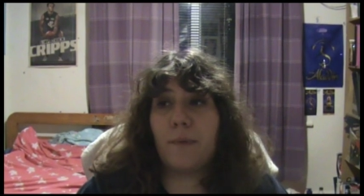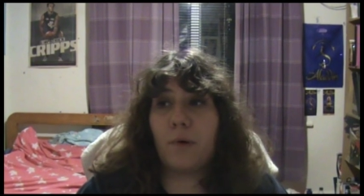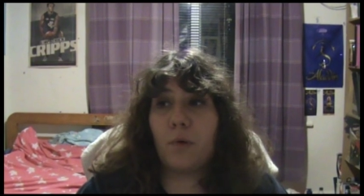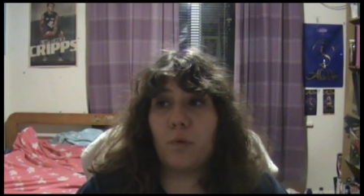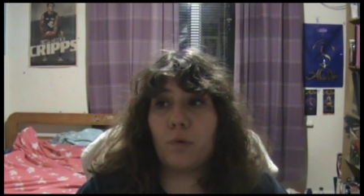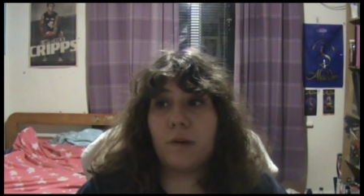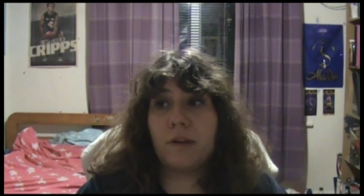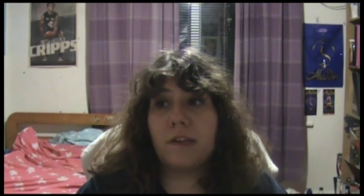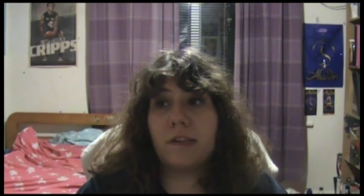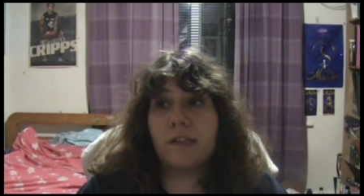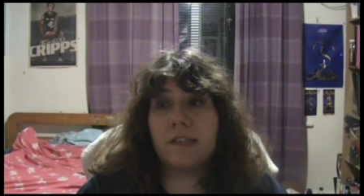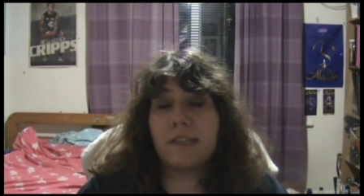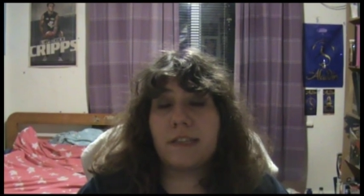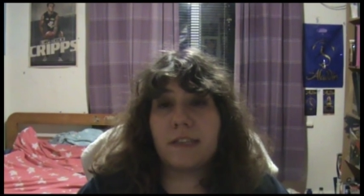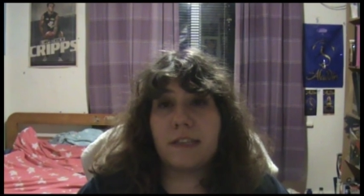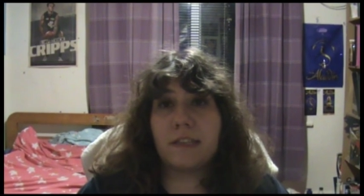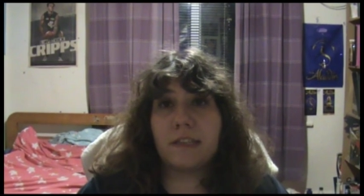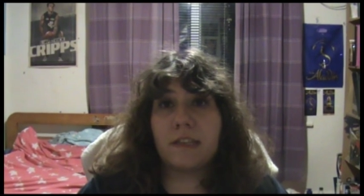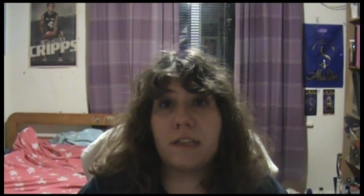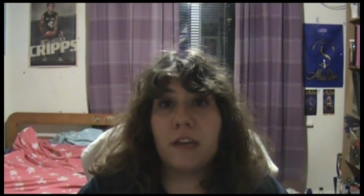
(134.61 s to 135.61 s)
I wanted to
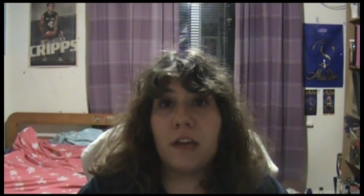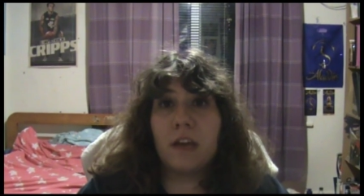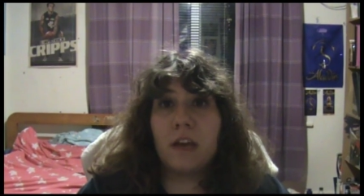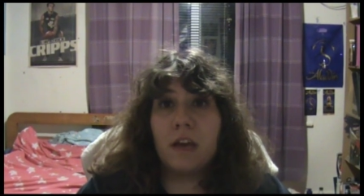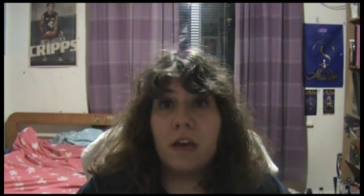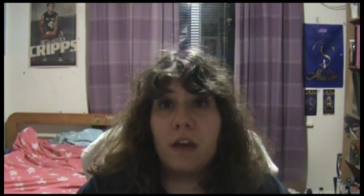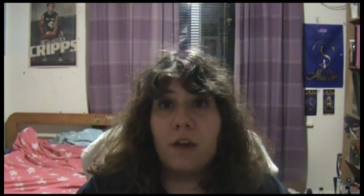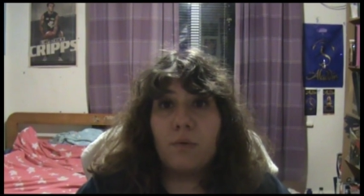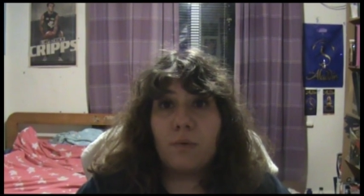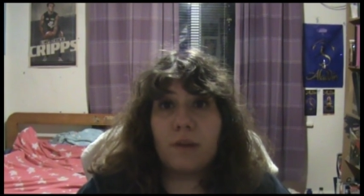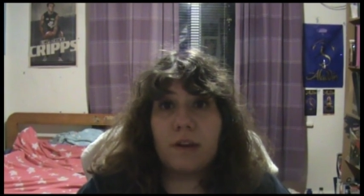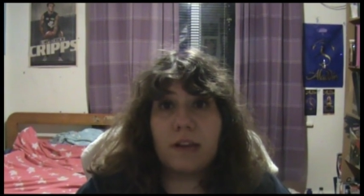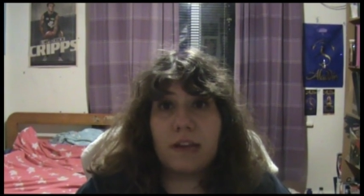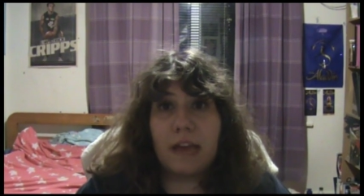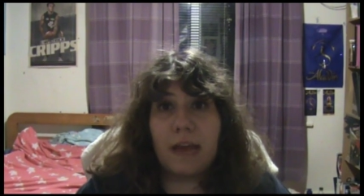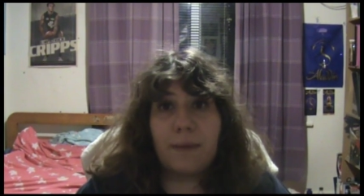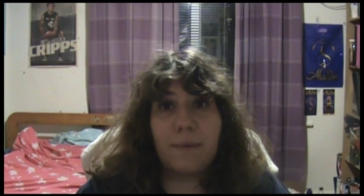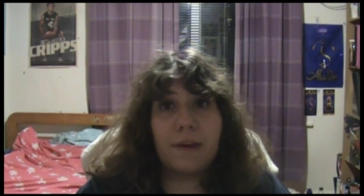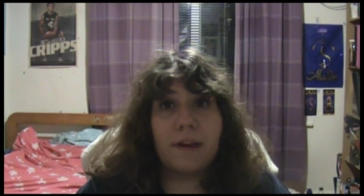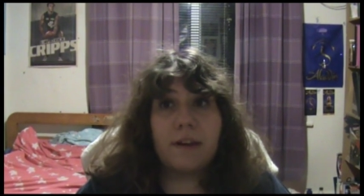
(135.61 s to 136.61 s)
see this when it
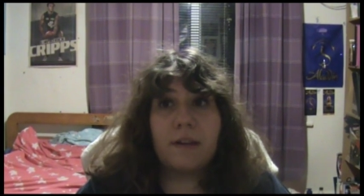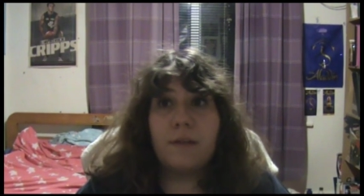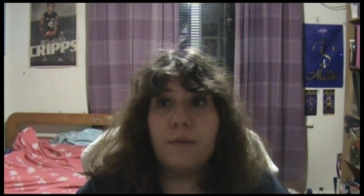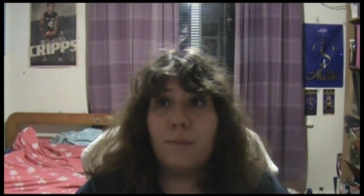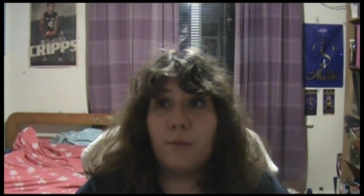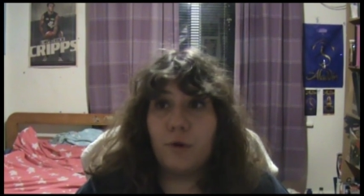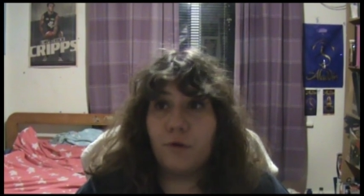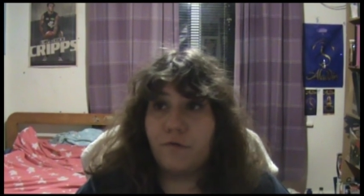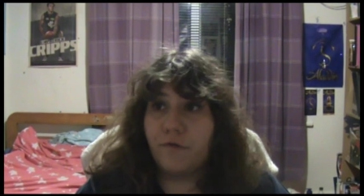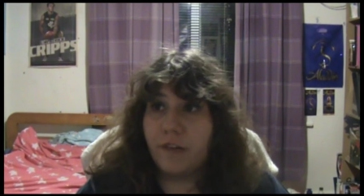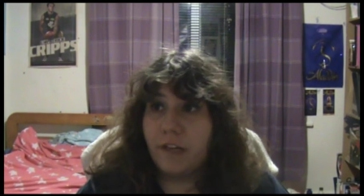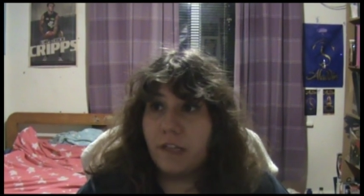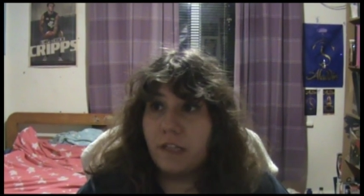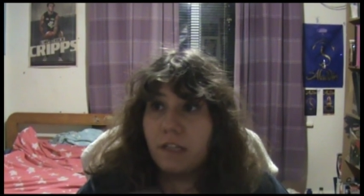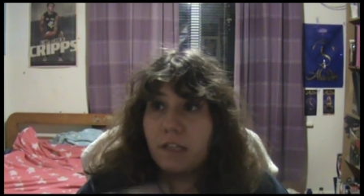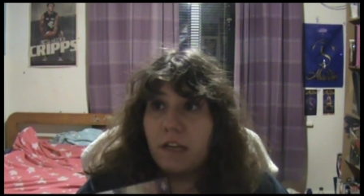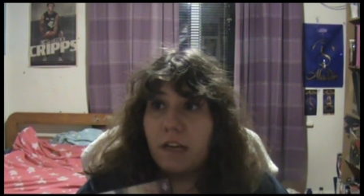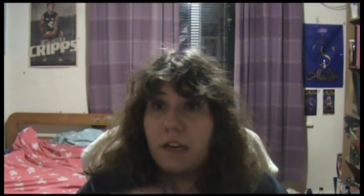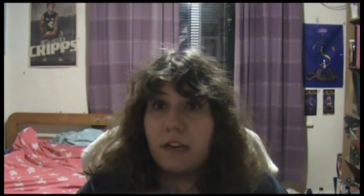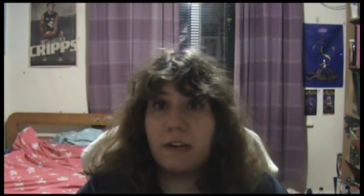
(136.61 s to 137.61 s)
came out in the
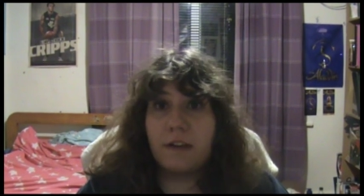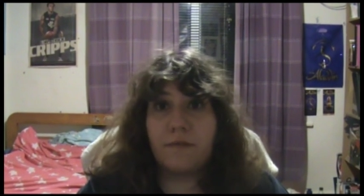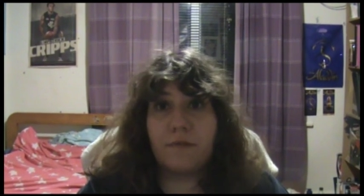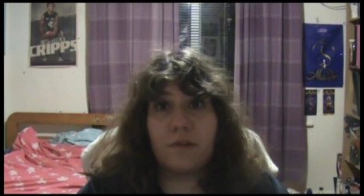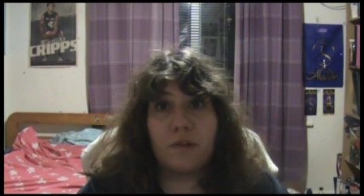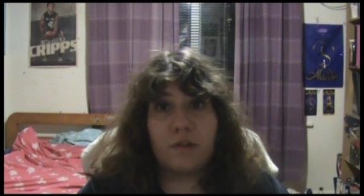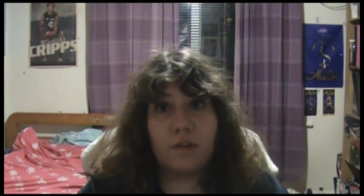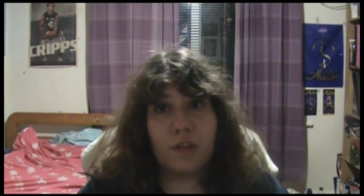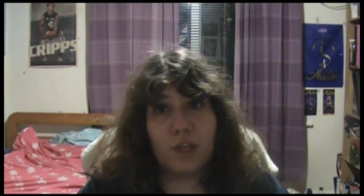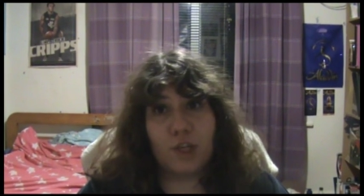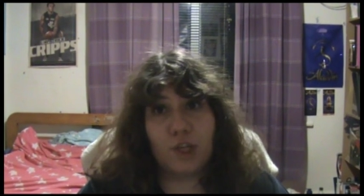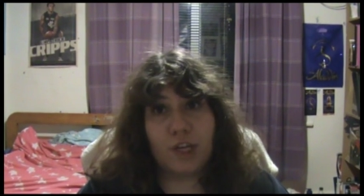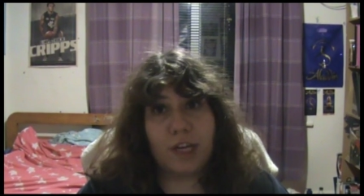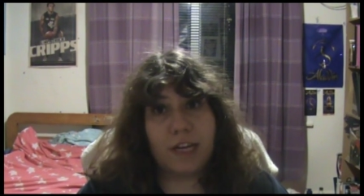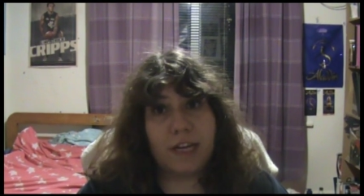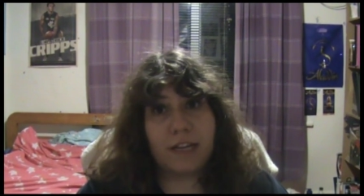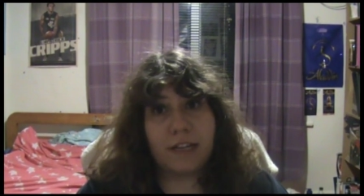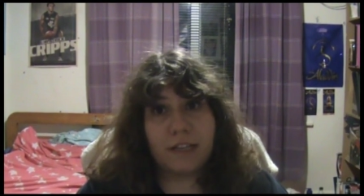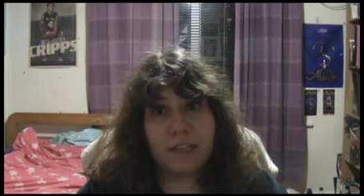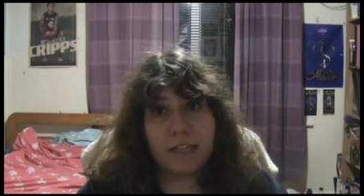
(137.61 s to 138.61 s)
movies, and I never got the
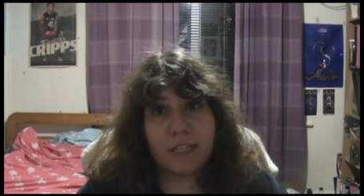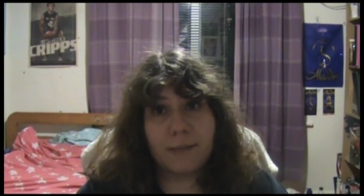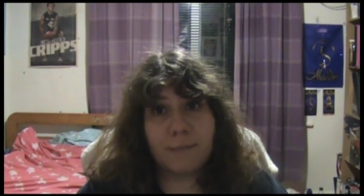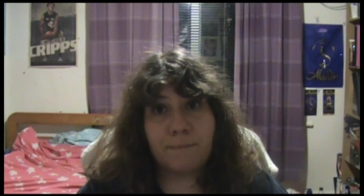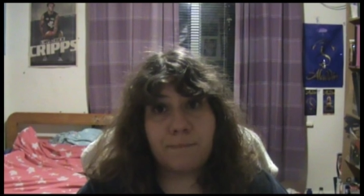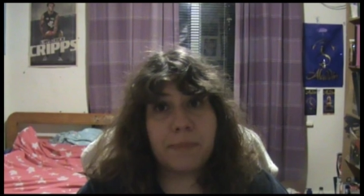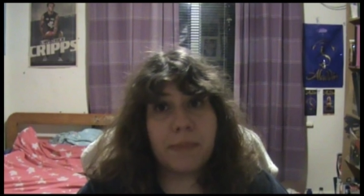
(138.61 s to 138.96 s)
chance.